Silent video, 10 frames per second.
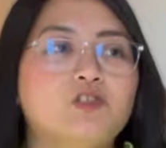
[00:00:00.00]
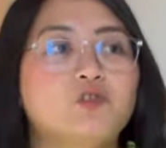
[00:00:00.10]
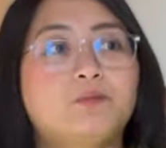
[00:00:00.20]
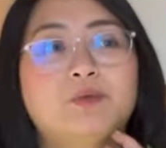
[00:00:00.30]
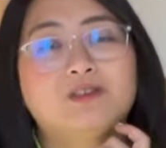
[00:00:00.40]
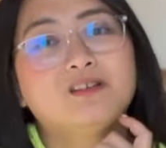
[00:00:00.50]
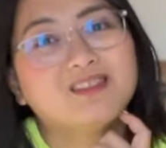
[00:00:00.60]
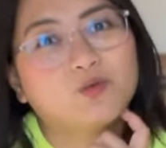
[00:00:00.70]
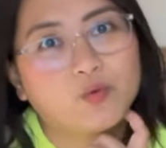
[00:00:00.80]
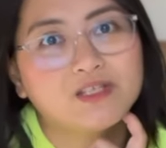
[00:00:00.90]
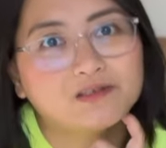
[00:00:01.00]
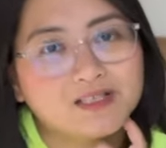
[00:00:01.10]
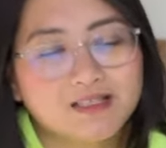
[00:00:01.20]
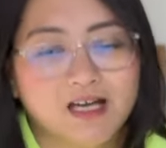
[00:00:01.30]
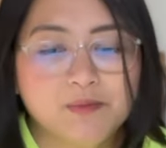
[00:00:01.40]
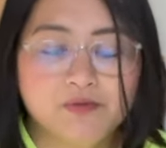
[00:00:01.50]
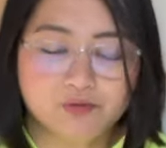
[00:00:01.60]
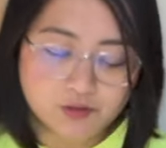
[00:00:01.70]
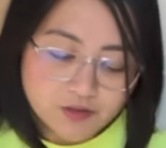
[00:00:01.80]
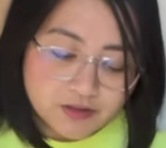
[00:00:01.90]
so but not the wintery type
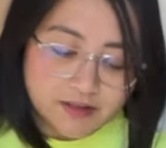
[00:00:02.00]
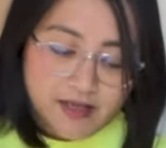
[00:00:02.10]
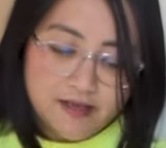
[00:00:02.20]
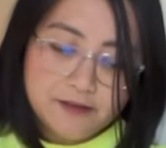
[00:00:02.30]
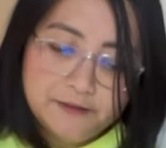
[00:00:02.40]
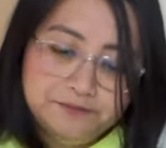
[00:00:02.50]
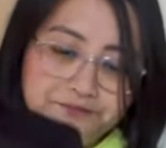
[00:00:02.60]
of turtleneck.